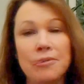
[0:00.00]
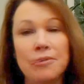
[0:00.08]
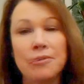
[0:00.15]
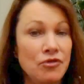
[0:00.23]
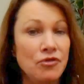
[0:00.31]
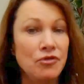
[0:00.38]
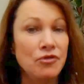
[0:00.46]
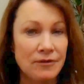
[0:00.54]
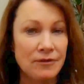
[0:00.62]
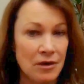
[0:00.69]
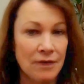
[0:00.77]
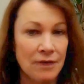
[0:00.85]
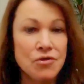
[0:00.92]
provost of
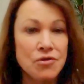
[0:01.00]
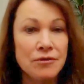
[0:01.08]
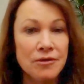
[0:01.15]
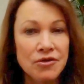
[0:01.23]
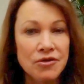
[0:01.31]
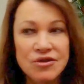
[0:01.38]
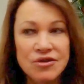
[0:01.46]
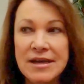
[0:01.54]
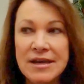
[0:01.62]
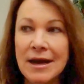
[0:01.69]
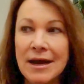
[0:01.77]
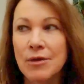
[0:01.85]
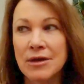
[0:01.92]
the university,
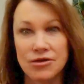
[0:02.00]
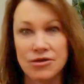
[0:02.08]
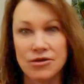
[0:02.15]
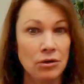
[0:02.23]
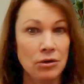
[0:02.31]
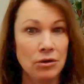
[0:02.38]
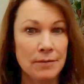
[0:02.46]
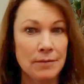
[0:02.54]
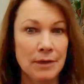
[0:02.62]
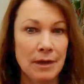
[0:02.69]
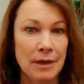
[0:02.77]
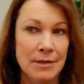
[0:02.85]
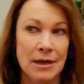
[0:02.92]
and I went and told him,
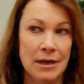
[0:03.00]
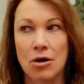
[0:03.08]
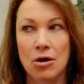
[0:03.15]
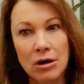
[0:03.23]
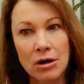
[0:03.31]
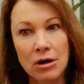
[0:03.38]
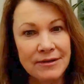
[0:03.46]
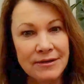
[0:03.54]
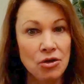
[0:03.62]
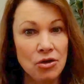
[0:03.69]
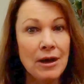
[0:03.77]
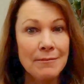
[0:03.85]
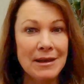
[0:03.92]
I called him, I said,
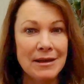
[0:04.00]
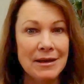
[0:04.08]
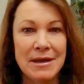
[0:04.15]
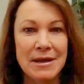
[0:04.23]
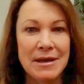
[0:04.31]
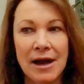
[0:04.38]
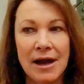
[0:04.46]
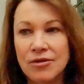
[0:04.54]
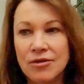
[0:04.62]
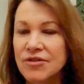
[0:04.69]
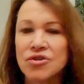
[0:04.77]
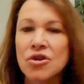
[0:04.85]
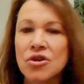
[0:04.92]
look, I'm going to be a doctor. He
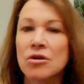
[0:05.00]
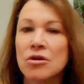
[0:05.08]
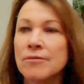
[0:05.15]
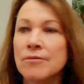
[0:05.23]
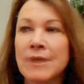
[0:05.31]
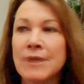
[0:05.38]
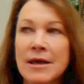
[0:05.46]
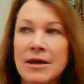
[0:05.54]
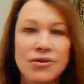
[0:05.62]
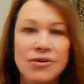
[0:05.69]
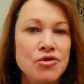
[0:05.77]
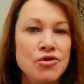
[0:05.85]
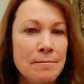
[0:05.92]
said, no,
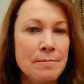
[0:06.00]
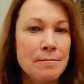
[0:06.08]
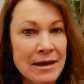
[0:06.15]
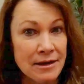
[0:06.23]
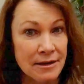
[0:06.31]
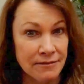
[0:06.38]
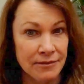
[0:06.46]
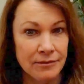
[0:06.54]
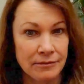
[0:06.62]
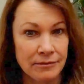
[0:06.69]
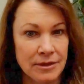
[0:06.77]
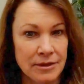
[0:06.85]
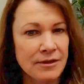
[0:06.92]
too competitive.
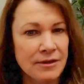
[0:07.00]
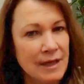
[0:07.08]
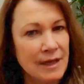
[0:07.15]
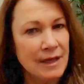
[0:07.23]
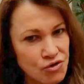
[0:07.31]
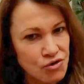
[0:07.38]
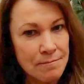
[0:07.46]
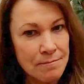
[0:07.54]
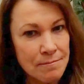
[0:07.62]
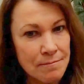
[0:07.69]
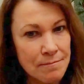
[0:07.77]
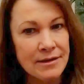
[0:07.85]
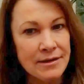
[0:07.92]
He said, that's too
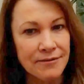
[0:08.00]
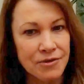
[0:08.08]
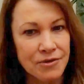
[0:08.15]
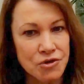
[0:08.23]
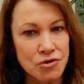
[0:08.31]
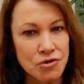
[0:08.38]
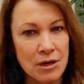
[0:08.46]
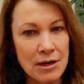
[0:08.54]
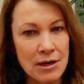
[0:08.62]
competitive for you.